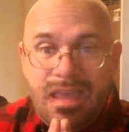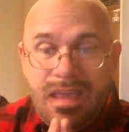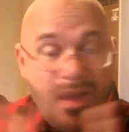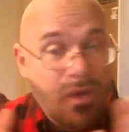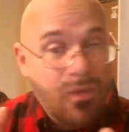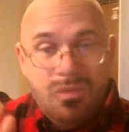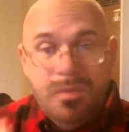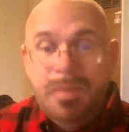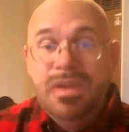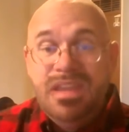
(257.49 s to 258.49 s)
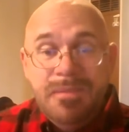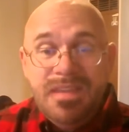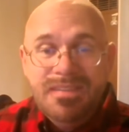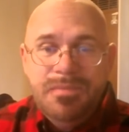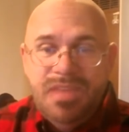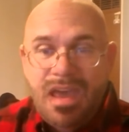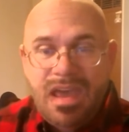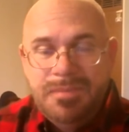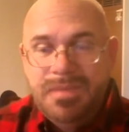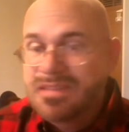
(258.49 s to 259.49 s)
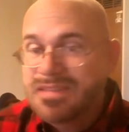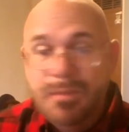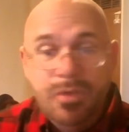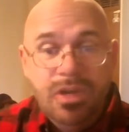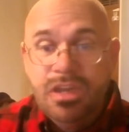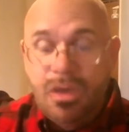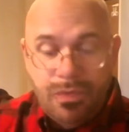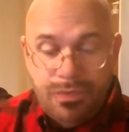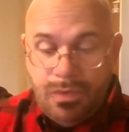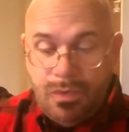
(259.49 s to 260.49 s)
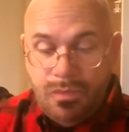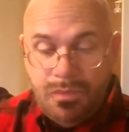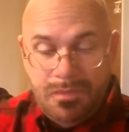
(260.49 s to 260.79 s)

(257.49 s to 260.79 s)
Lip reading: now remember, give me some time, because I'm going to go through